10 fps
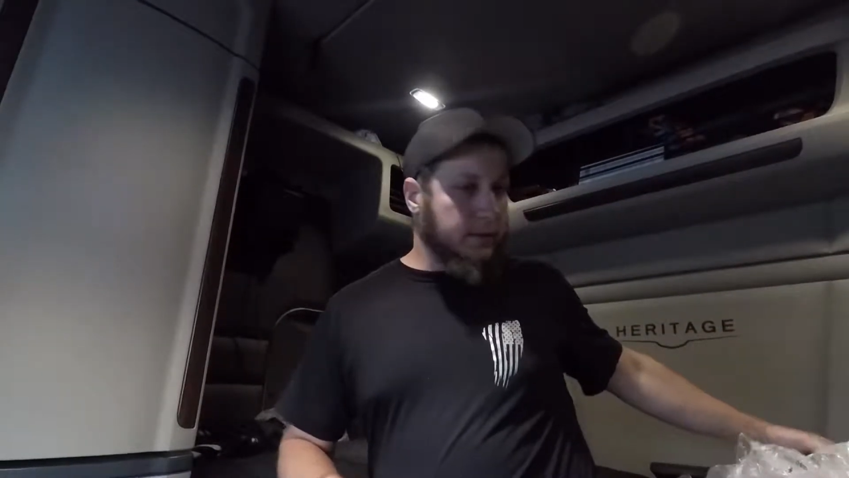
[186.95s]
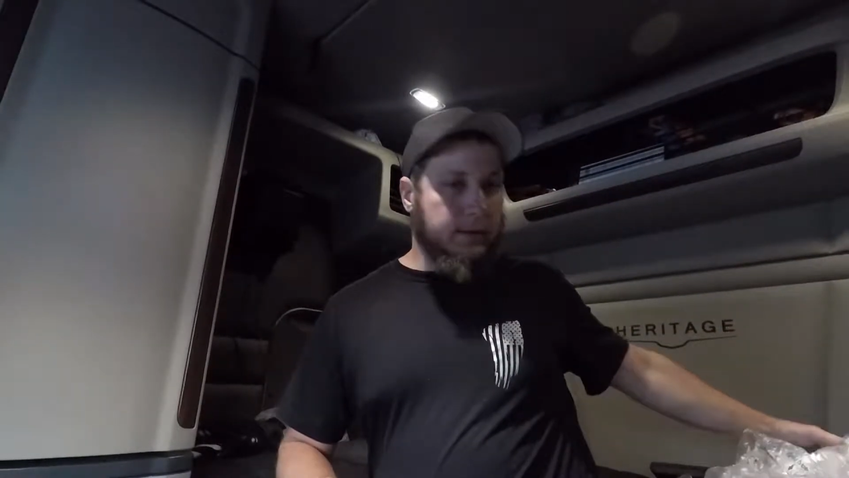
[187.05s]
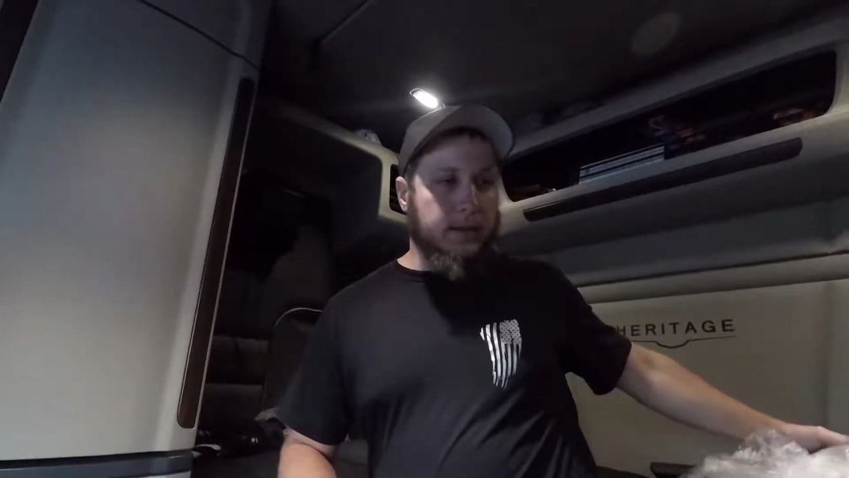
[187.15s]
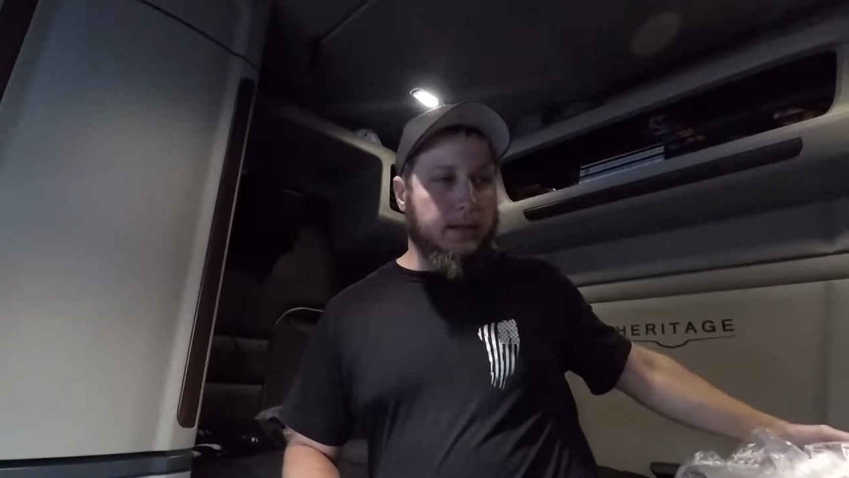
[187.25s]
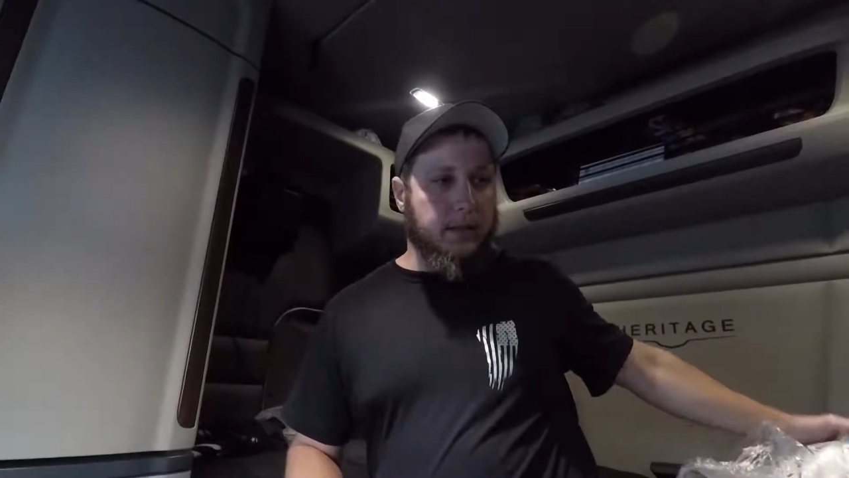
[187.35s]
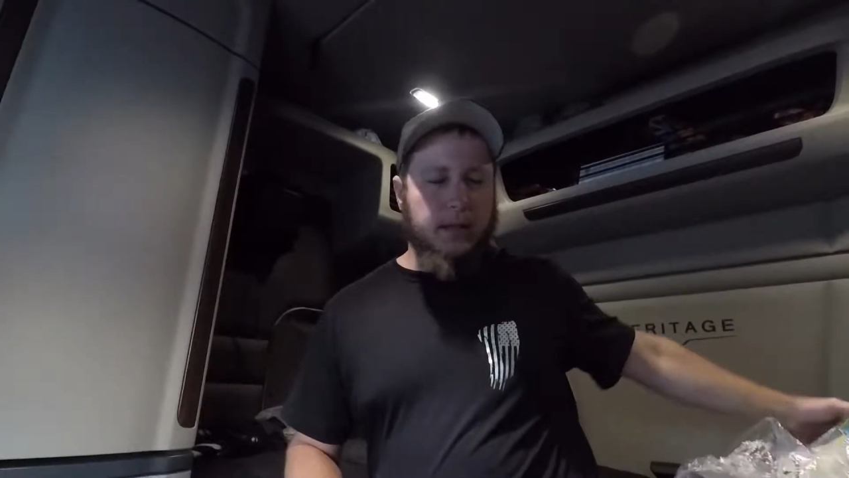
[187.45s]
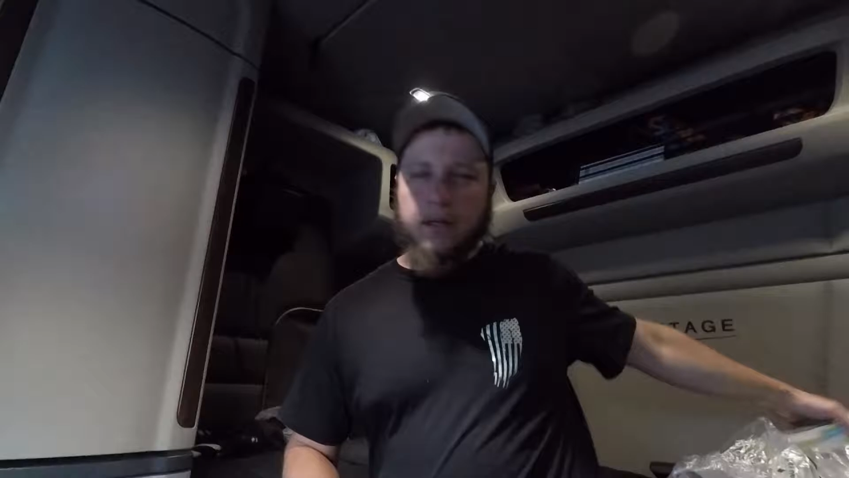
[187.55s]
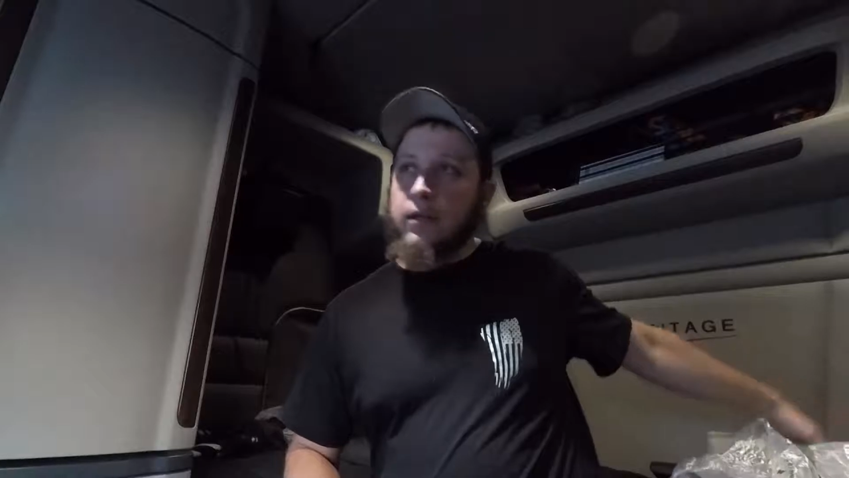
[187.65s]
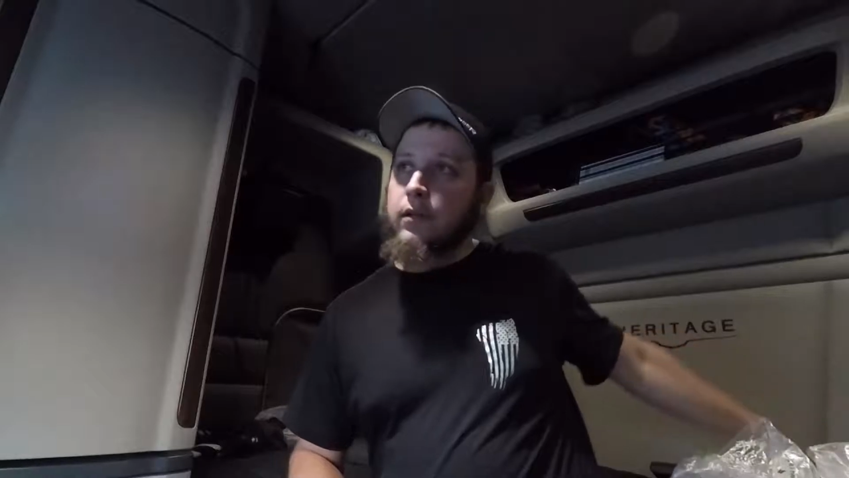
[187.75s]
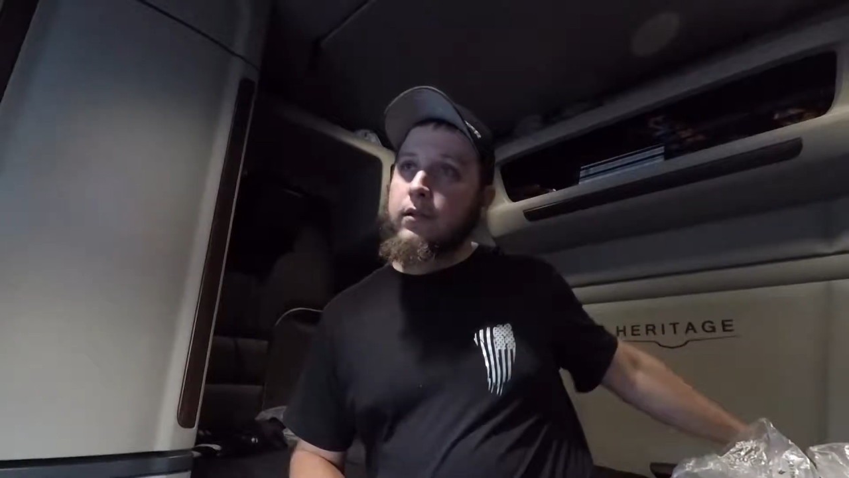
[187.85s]
The,
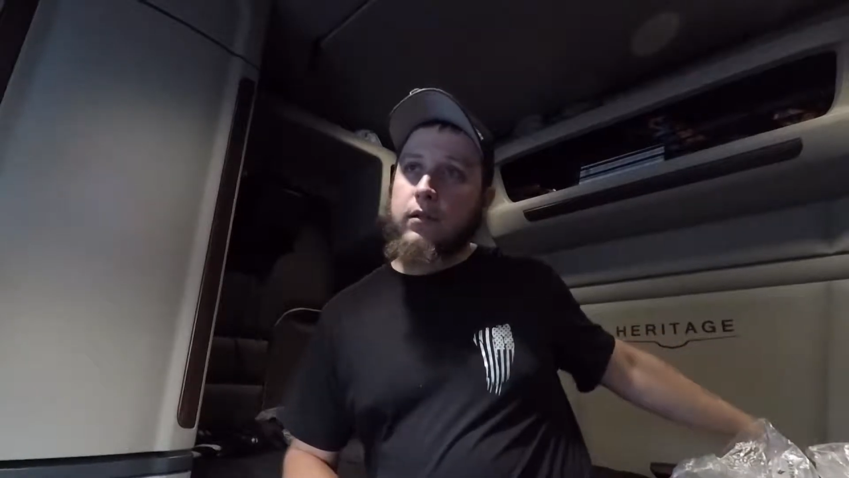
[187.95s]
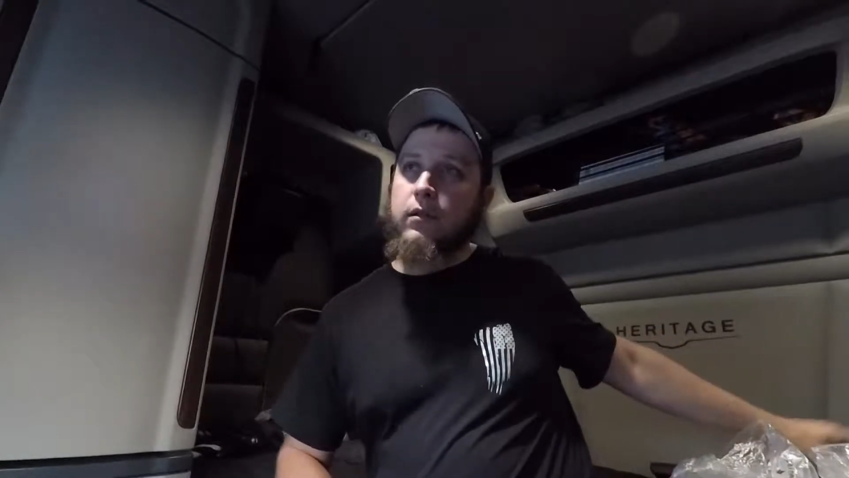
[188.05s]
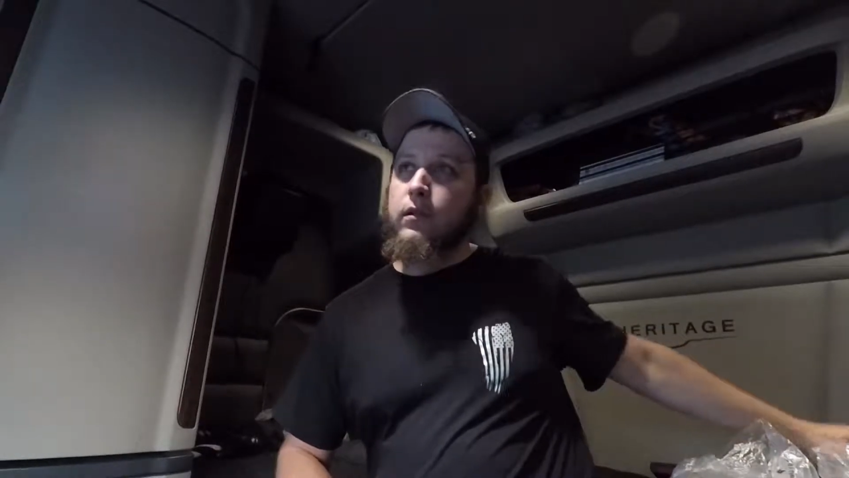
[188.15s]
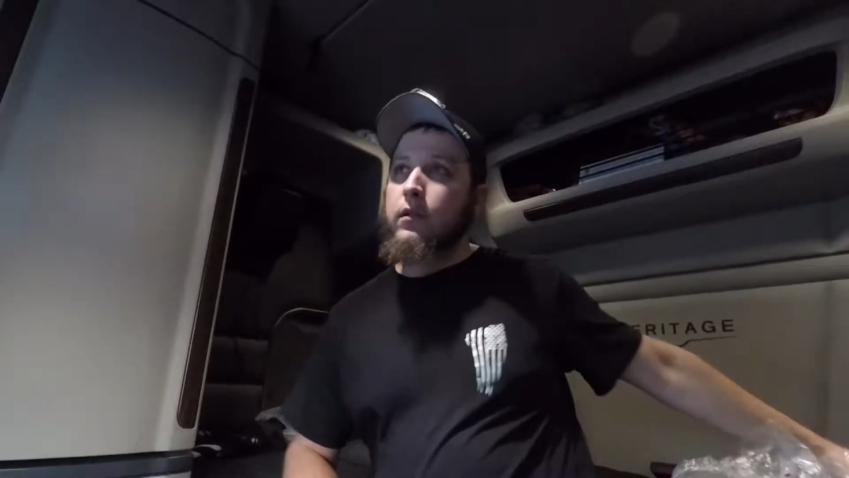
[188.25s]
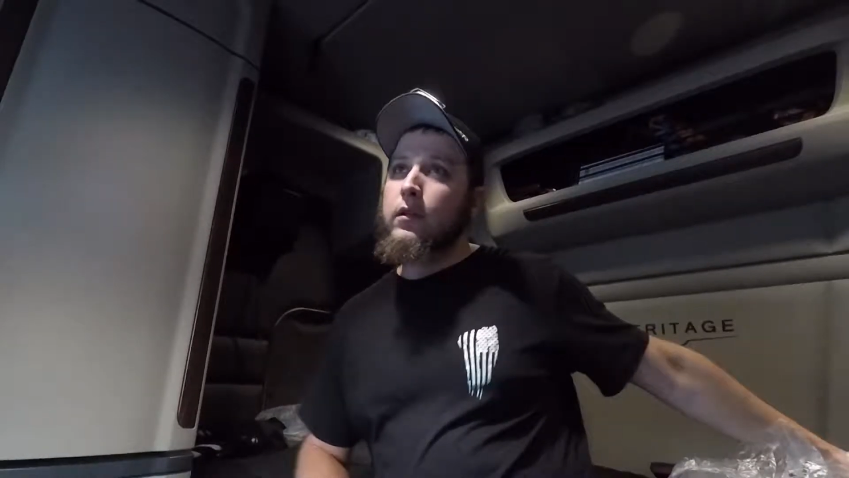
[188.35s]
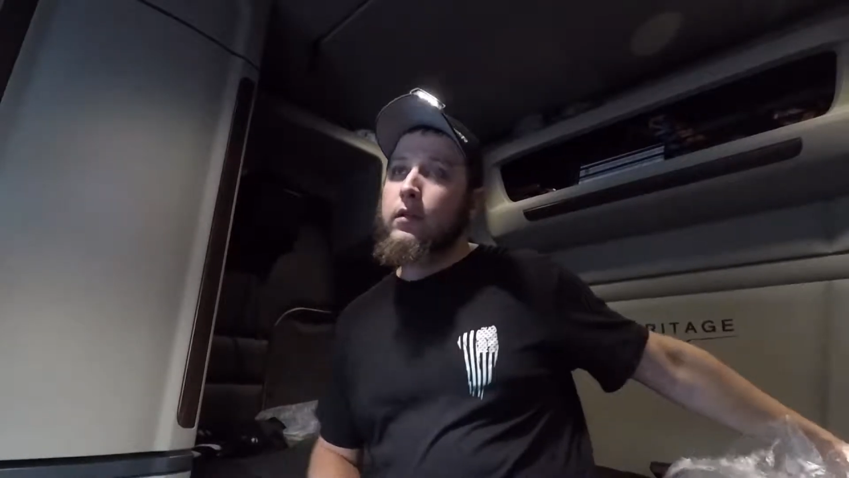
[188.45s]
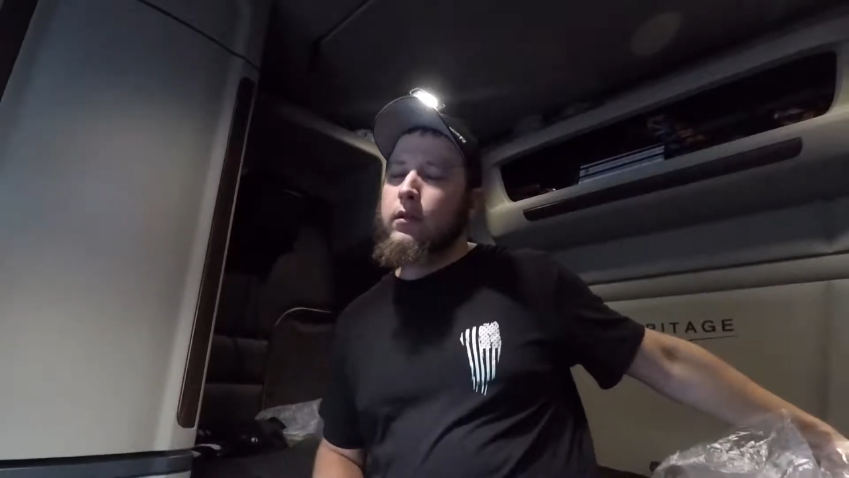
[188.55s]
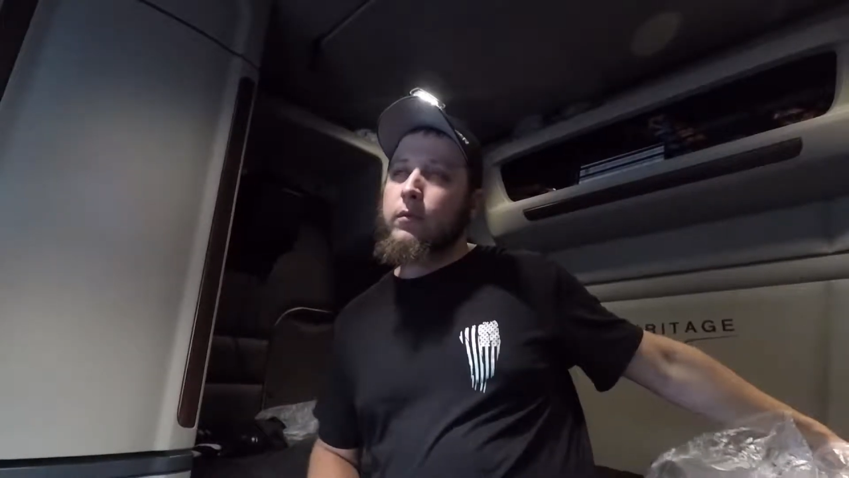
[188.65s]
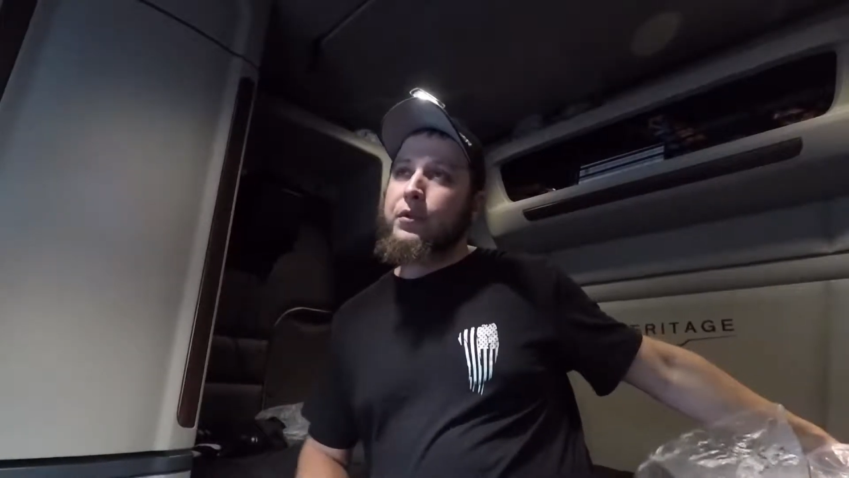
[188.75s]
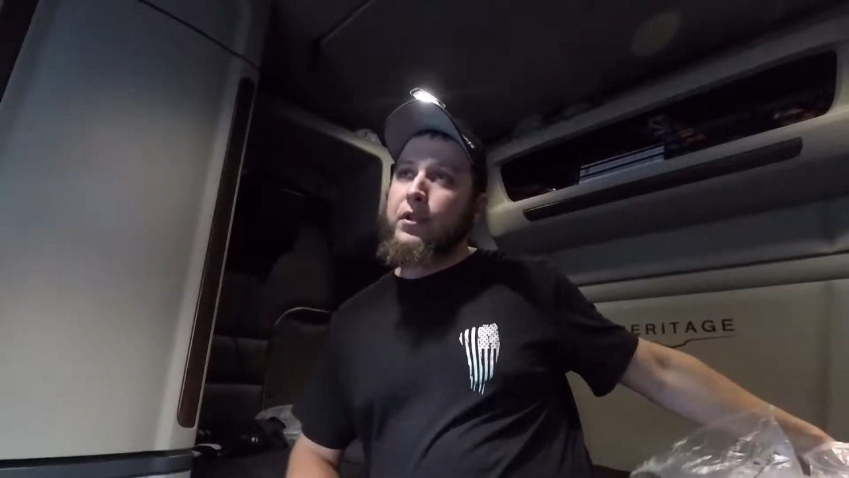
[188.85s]

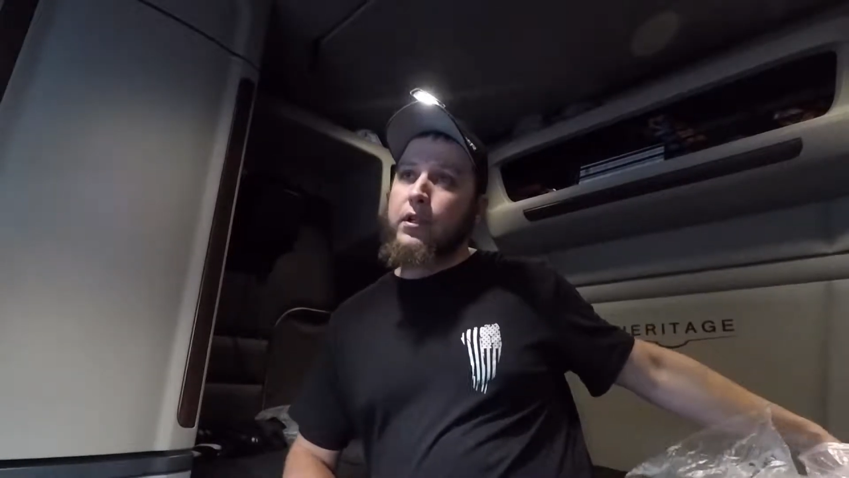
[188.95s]
what